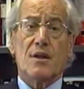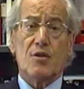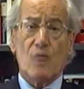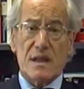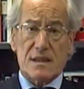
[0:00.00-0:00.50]
The
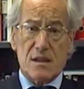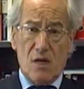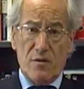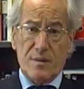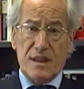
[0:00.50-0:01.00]
US
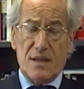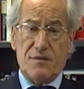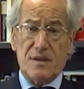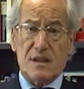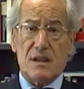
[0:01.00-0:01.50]
government
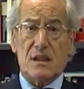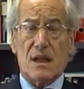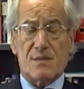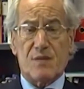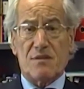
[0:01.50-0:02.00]
deficit
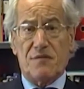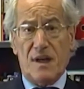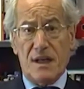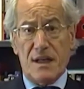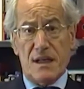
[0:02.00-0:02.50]
has been
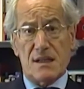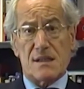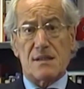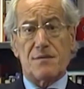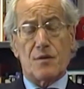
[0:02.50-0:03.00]

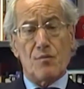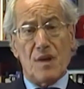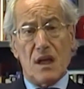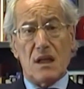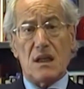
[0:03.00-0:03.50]
financed for
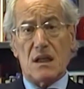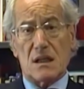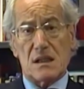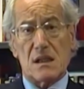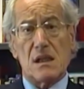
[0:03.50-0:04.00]
many
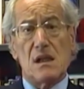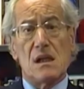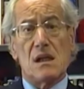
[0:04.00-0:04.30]
years